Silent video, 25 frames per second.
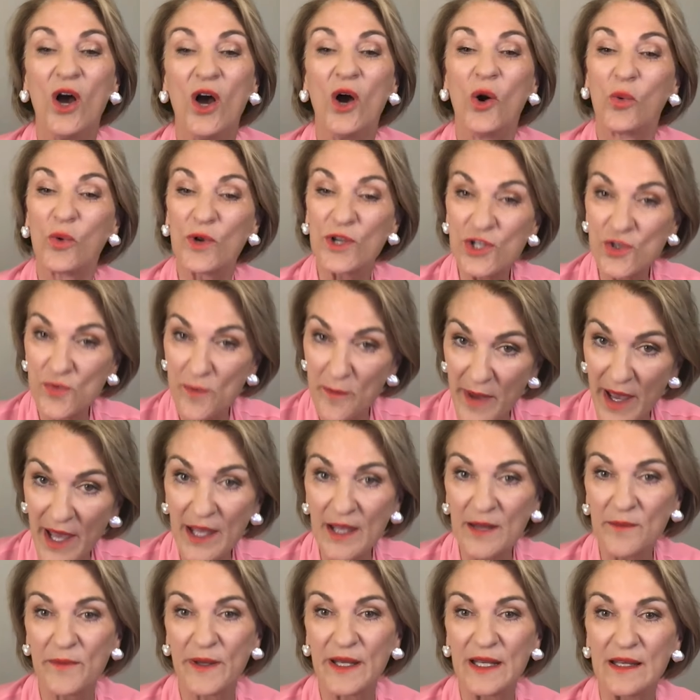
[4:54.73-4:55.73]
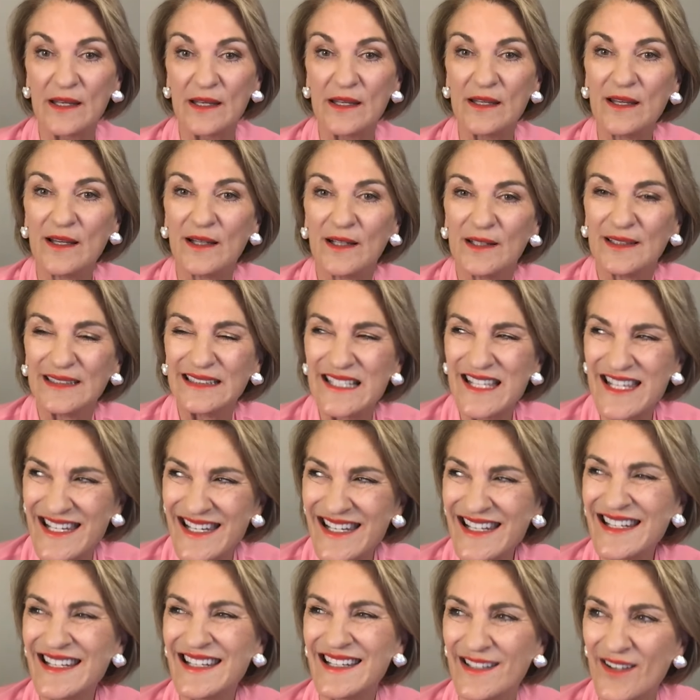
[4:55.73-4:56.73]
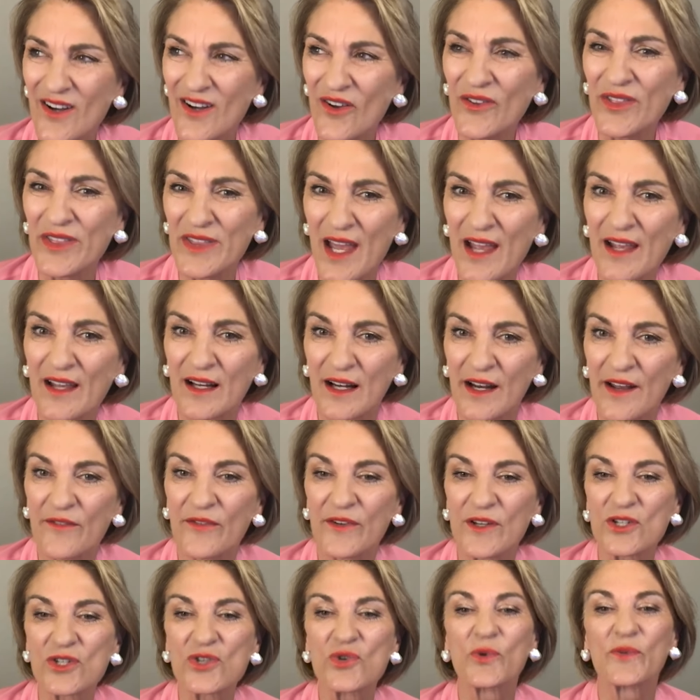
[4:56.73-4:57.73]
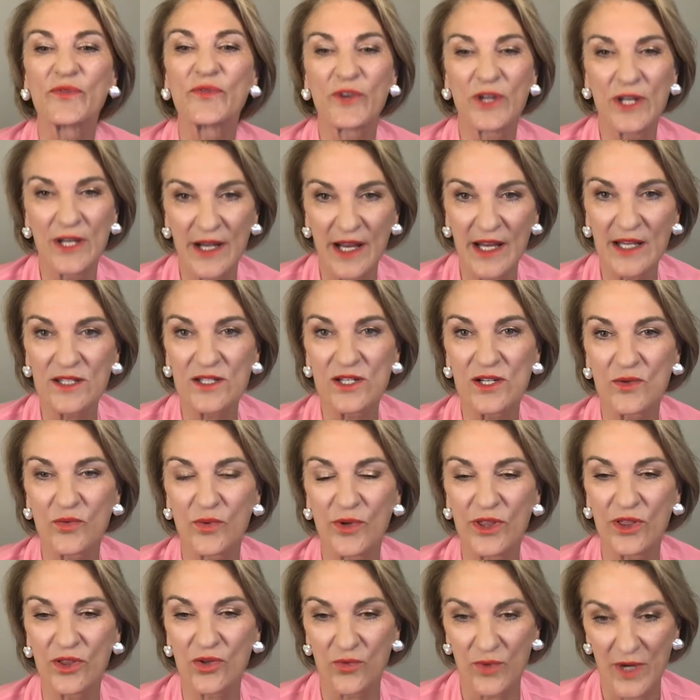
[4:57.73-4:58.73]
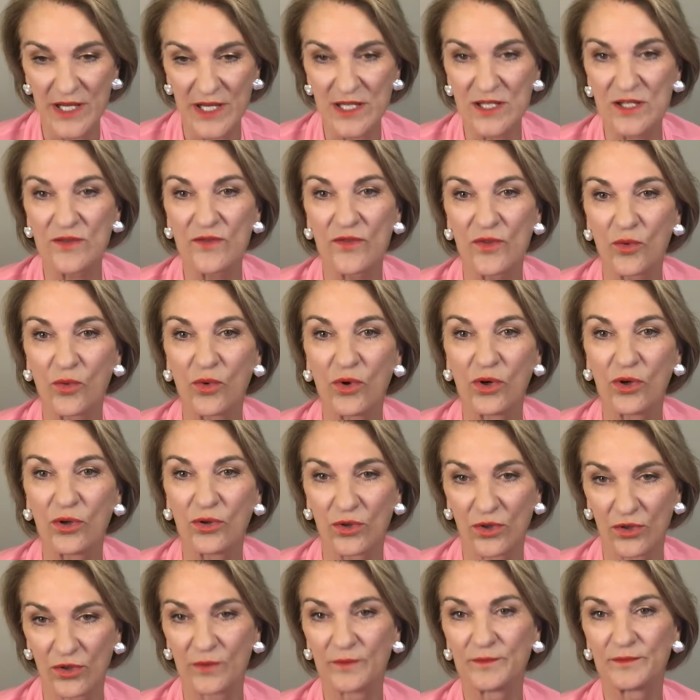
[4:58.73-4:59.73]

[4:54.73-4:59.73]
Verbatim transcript: which may be, gee, not that clever to have connected with the rest of the world.